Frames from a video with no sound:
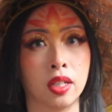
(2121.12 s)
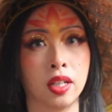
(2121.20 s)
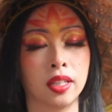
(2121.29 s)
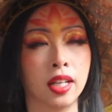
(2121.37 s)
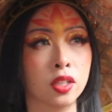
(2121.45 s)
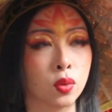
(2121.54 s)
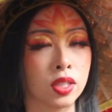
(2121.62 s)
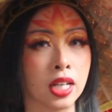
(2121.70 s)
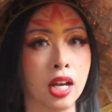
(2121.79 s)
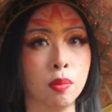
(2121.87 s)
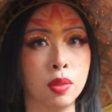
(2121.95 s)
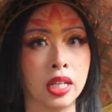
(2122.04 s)
That's what's
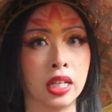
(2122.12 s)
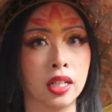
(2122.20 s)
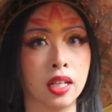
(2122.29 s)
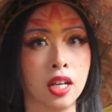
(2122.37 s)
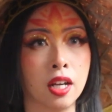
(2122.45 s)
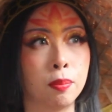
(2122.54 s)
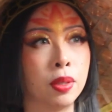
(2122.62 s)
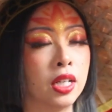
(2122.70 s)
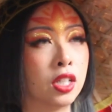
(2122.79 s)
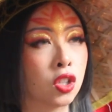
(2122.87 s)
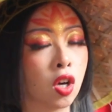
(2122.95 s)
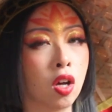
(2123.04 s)
happening. But
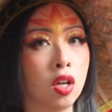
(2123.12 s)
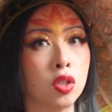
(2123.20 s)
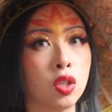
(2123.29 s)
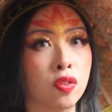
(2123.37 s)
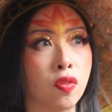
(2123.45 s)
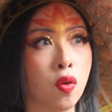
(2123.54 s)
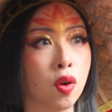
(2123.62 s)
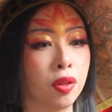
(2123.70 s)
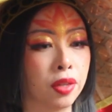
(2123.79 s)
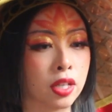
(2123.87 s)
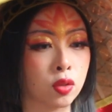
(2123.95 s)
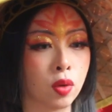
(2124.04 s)
it's calling you forth.
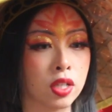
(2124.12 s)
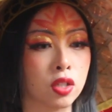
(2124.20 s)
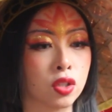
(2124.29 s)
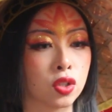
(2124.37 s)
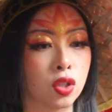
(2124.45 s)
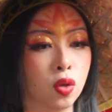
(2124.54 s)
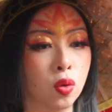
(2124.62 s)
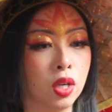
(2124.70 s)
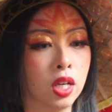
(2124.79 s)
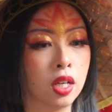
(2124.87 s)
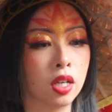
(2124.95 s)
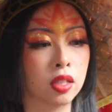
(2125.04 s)
That's why you're so
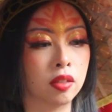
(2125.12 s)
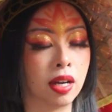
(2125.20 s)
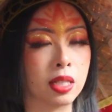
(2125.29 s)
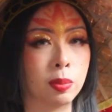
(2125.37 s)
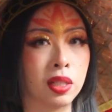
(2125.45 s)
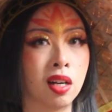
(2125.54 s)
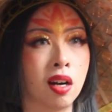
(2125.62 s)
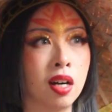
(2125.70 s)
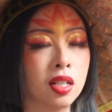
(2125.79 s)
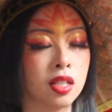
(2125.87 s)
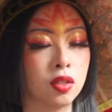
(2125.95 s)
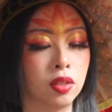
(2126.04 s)
grasping
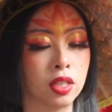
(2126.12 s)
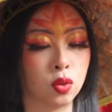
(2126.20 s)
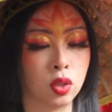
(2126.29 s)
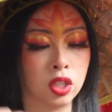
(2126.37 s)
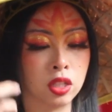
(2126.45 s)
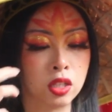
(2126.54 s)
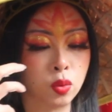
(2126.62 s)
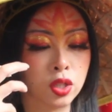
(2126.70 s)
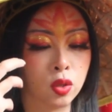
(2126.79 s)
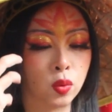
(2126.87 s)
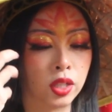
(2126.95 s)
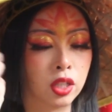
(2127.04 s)
hard onto this. That's why
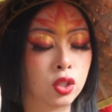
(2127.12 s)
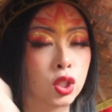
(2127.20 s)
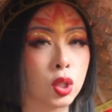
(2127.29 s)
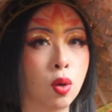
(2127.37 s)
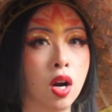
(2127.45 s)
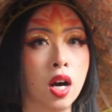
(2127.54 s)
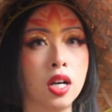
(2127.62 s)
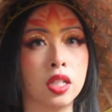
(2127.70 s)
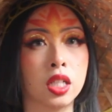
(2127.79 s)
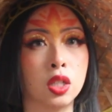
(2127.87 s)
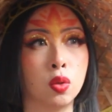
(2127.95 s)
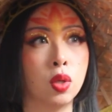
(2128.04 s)
you're working so hard
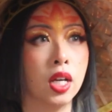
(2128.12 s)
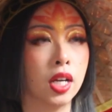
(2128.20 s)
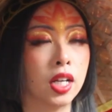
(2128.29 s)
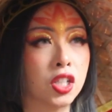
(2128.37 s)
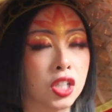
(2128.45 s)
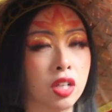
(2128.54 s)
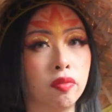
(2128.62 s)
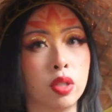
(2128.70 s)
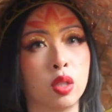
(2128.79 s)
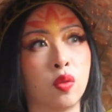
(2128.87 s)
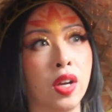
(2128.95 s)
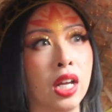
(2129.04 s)
to achieve
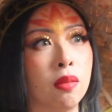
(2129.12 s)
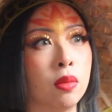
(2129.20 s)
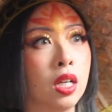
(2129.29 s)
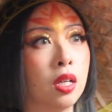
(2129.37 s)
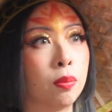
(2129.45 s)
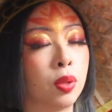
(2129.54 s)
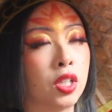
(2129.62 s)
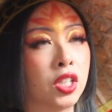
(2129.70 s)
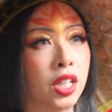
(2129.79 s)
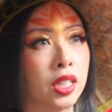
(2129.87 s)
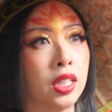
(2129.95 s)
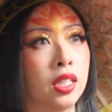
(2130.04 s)
this fame,
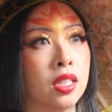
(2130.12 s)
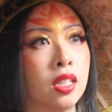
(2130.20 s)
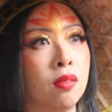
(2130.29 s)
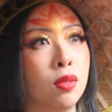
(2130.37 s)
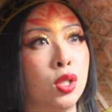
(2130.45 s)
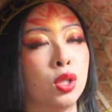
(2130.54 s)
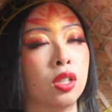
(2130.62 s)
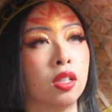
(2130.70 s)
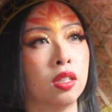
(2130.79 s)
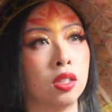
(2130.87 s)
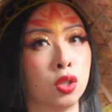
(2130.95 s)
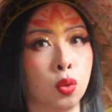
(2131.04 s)
projecting this image
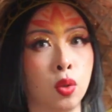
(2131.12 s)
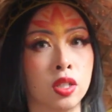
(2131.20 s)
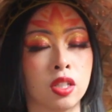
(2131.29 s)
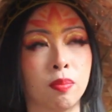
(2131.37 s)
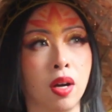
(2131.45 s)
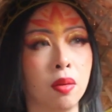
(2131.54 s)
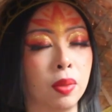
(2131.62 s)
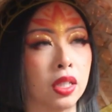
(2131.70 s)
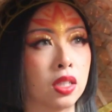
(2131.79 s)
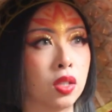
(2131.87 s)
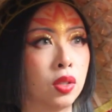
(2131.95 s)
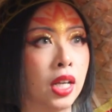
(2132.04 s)
towards the public
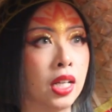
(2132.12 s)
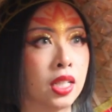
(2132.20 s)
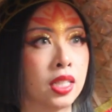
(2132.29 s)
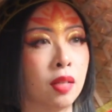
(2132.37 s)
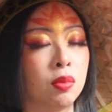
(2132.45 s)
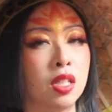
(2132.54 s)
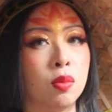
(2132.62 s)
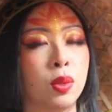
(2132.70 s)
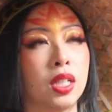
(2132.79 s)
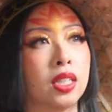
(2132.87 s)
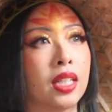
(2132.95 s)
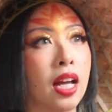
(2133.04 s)
to gain acceptance,
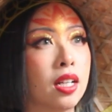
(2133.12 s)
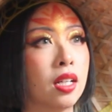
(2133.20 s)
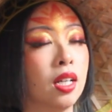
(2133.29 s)
because that